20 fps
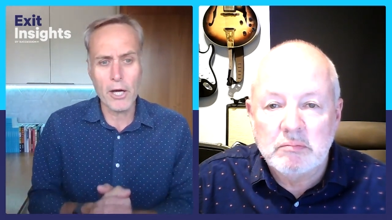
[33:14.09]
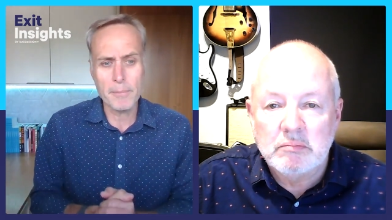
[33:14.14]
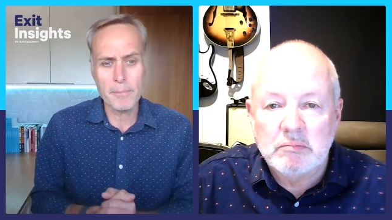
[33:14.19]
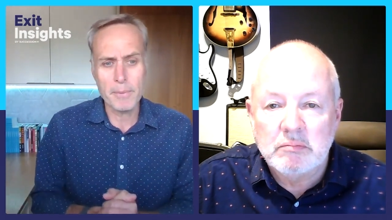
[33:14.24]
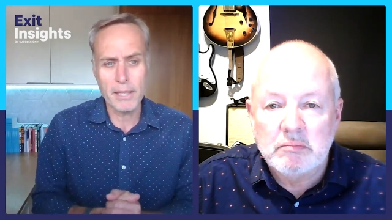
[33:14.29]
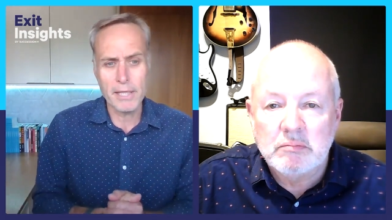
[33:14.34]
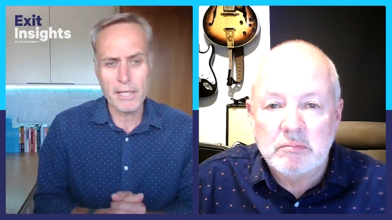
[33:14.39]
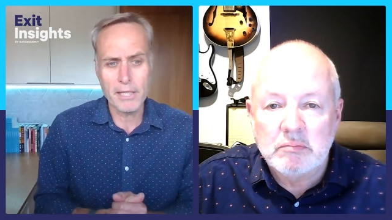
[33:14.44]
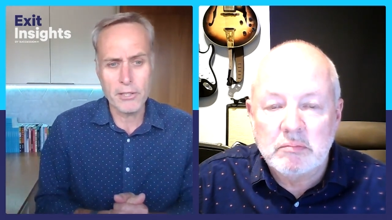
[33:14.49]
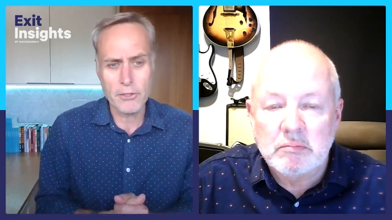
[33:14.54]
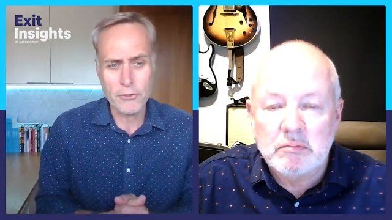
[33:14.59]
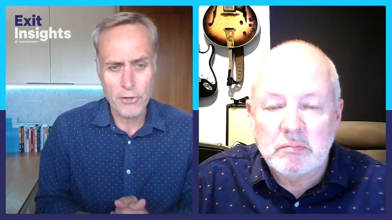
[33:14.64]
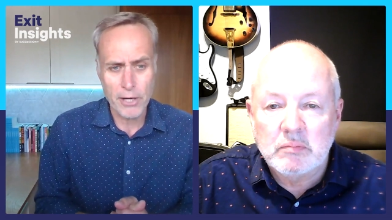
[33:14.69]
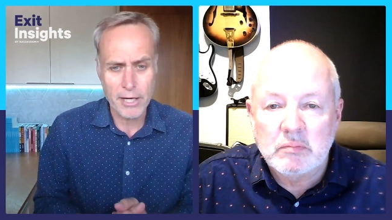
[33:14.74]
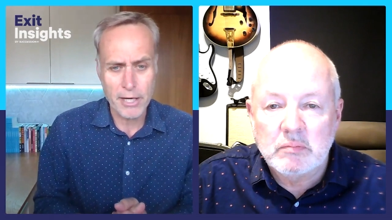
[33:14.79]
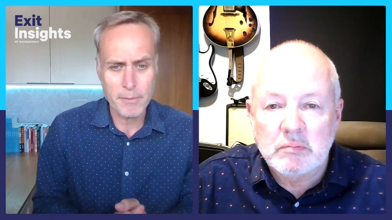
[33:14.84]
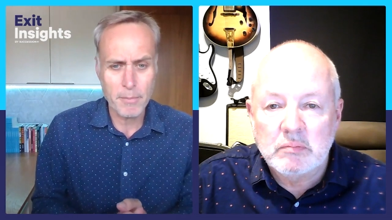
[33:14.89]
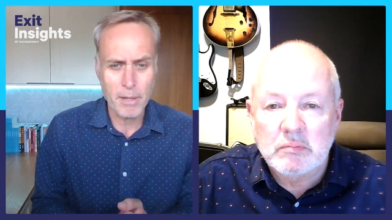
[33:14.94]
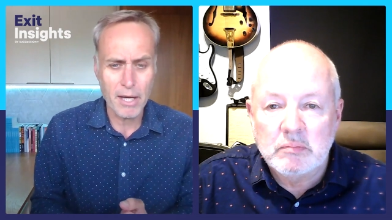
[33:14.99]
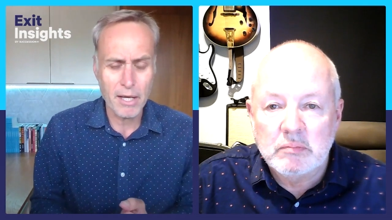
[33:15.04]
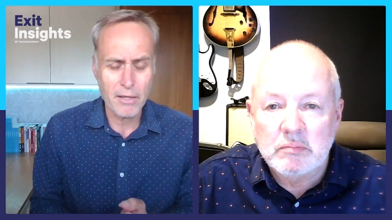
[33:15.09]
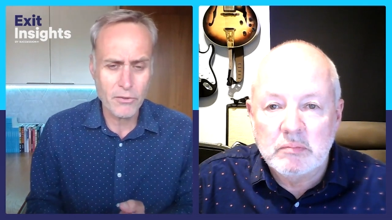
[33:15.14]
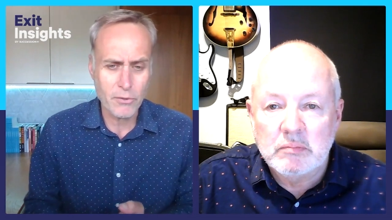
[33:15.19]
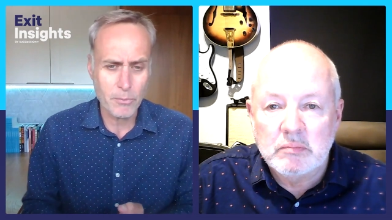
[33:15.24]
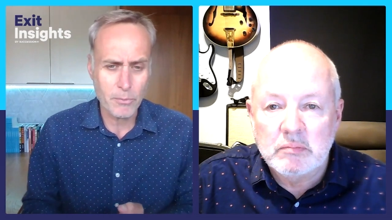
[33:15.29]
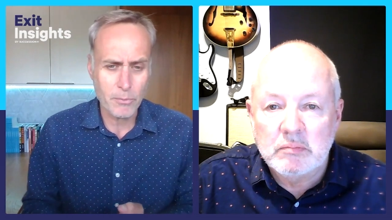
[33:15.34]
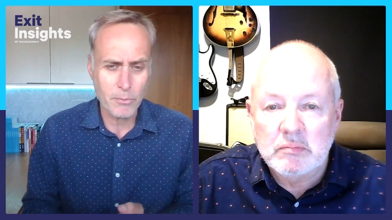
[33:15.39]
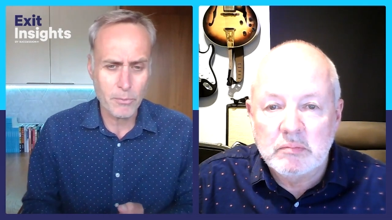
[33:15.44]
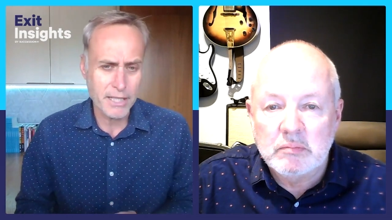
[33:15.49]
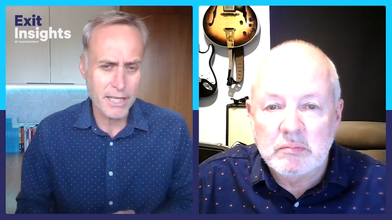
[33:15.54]
Speaker 1: IP and
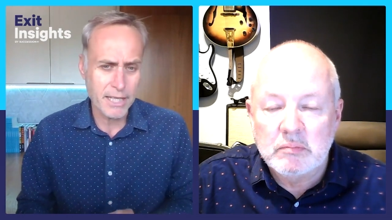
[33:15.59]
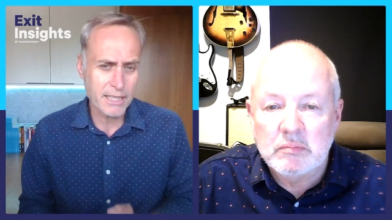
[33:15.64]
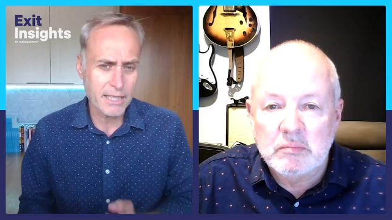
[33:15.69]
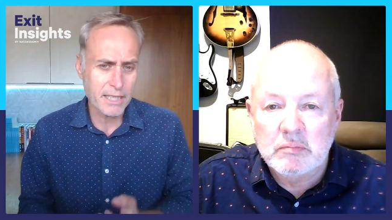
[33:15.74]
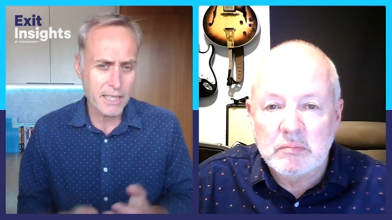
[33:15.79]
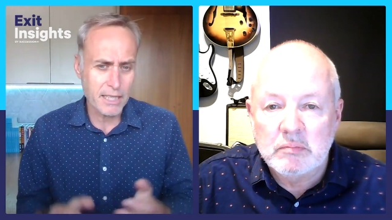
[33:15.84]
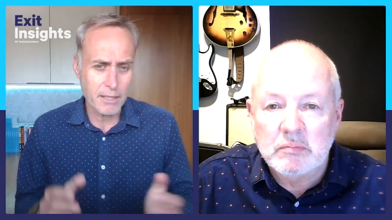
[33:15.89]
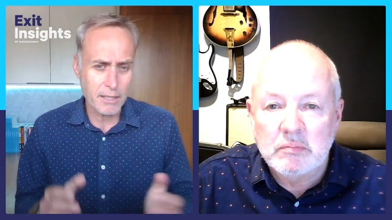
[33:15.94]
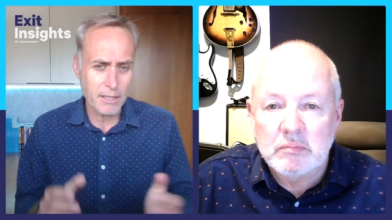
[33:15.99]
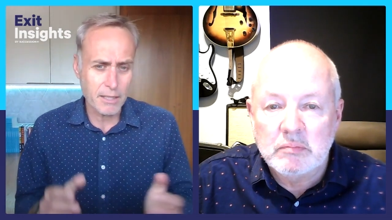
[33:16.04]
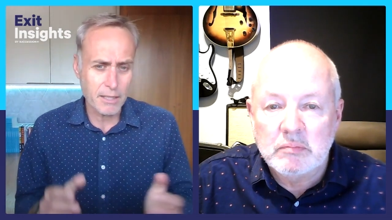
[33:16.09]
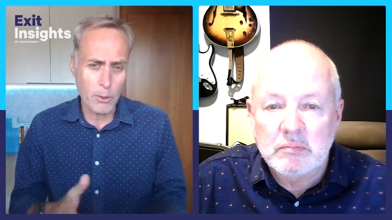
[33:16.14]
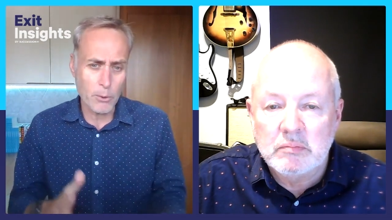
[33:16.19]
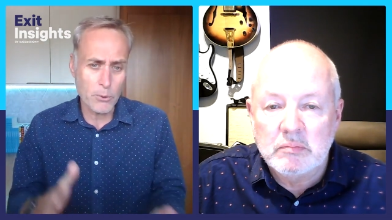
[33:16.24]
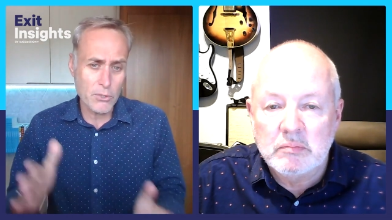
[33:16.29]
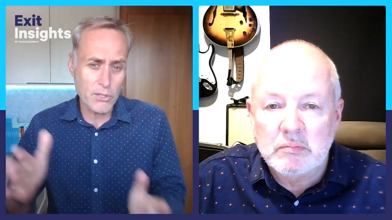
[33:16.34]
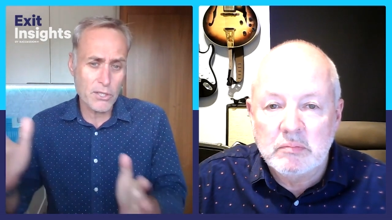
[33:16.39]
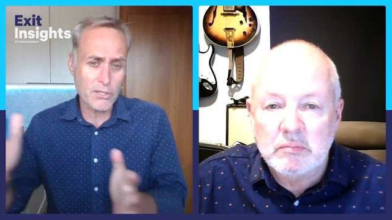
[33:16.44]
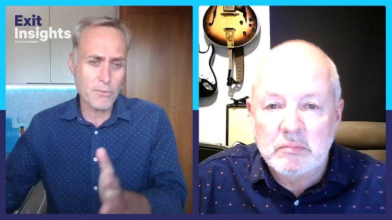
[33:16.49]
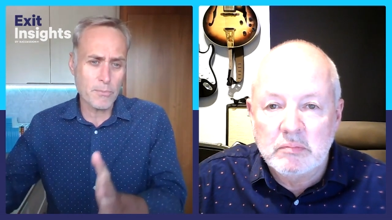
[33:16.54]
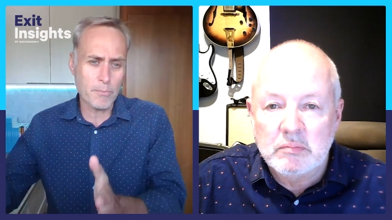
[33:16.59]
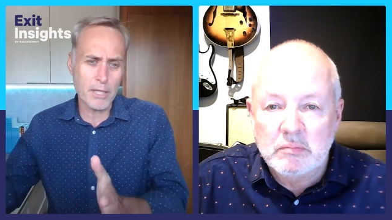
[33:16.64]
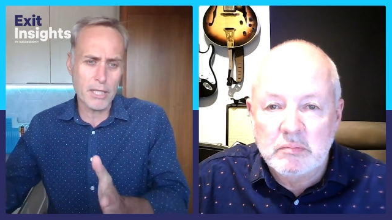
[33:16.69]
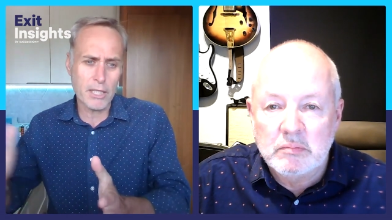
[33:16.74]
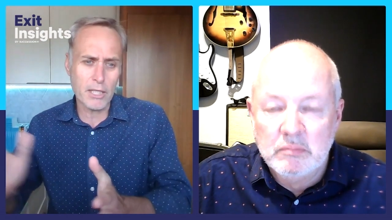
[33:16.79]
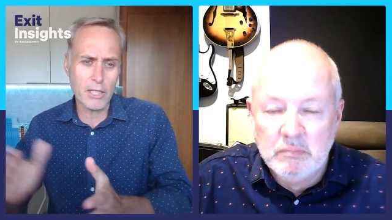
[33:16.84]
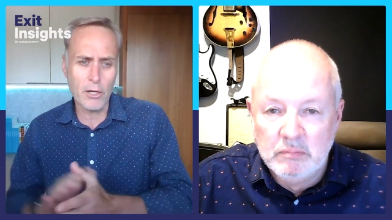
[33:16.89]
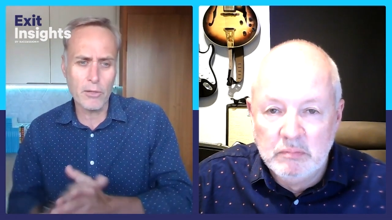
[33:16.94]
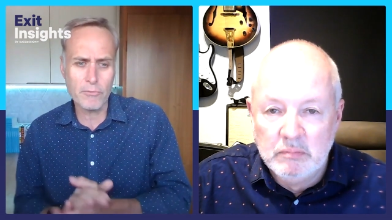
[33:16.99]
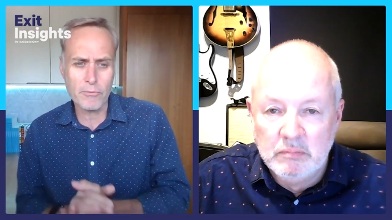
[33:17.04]
trademarks and protecting and process and
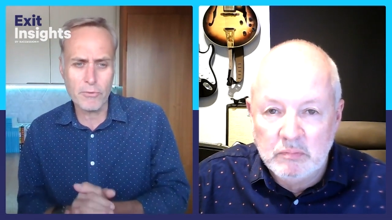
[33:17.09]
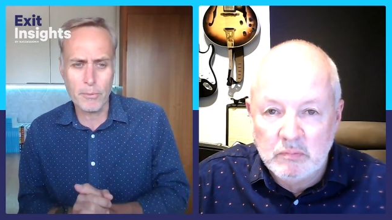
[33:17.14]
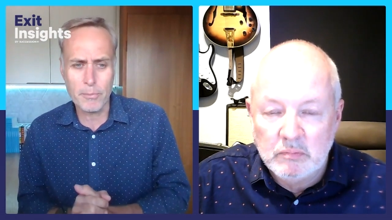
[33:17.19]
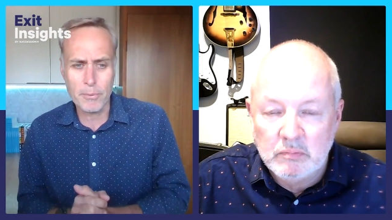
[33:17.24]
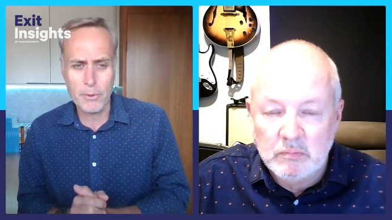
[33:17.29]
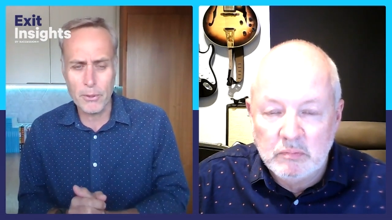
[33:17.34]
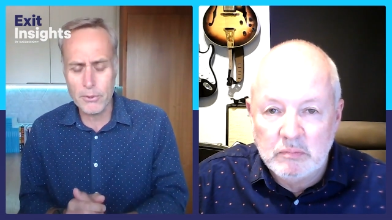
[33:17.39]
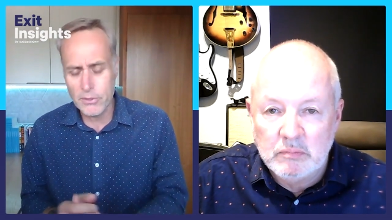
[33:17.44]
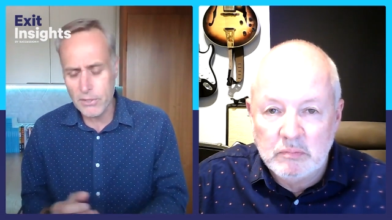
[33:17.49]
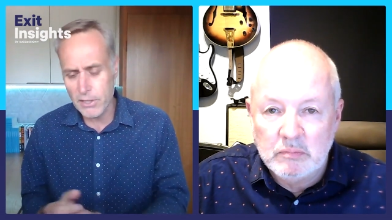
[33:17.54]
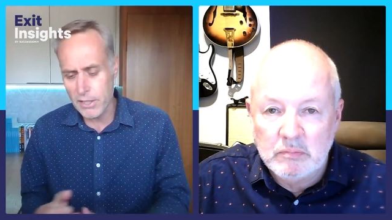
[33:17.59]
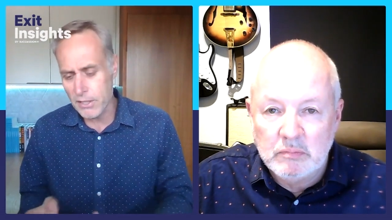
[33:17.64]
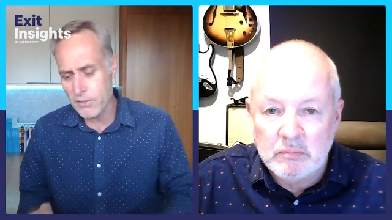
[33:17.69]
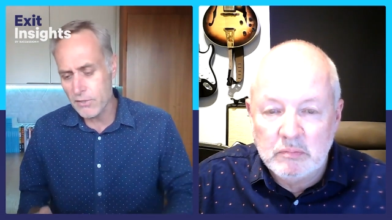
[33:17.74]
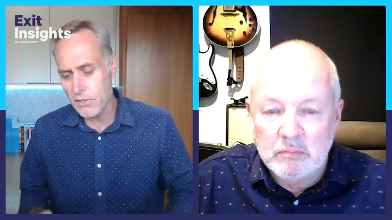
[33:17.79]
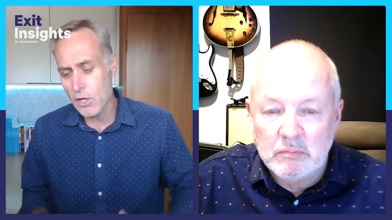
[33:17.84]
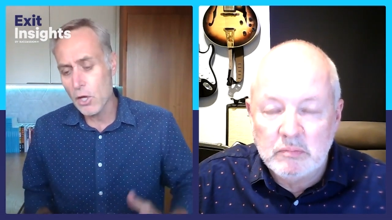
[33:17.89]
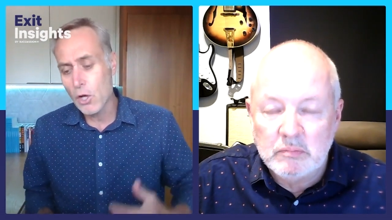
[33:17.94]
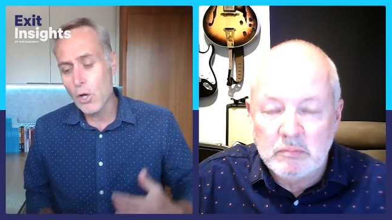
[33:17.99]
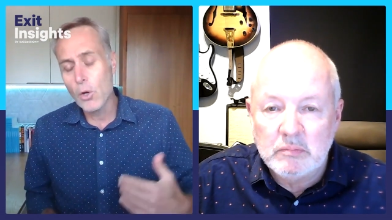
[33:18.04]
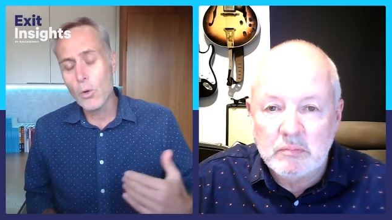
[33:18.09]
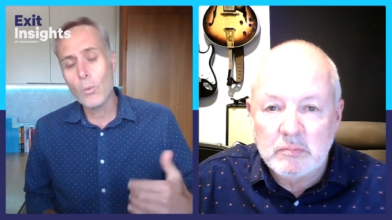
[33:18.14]
being known for a process.